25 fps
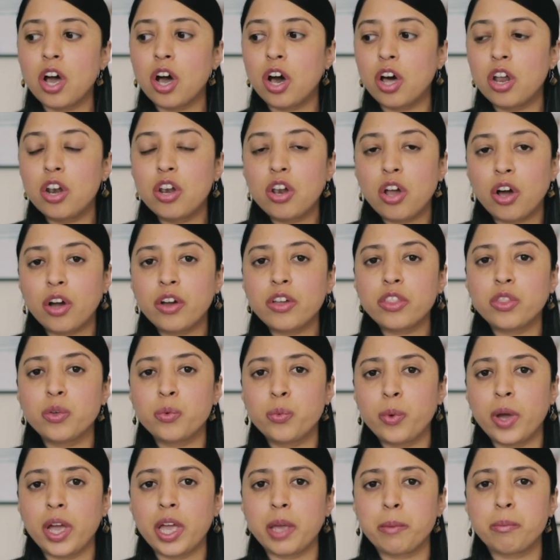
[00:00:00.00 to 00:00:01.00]
along the
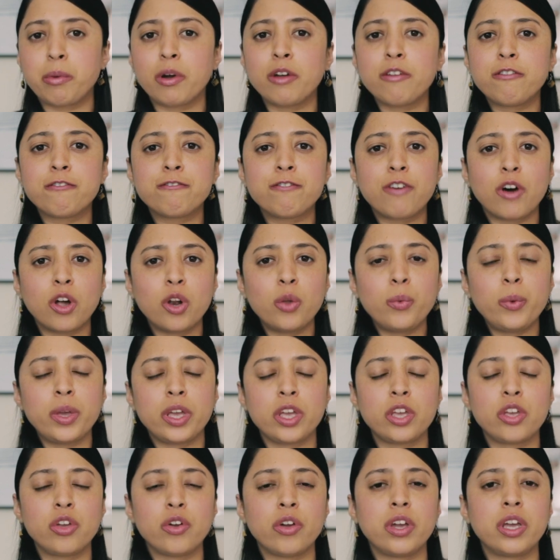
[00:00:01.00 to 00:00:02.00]
way by
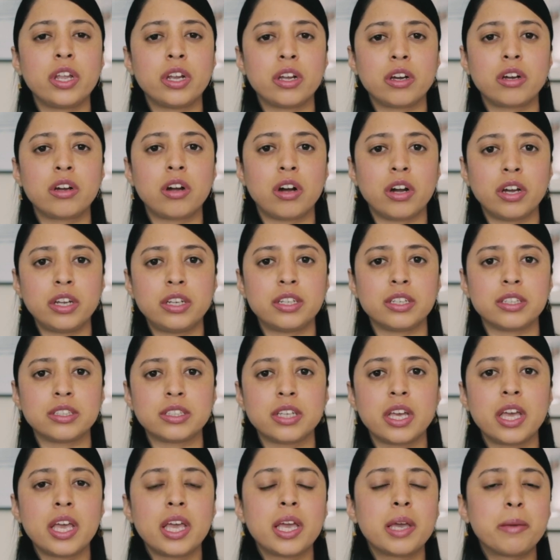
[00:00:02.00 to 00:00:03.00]
following your inner guidance,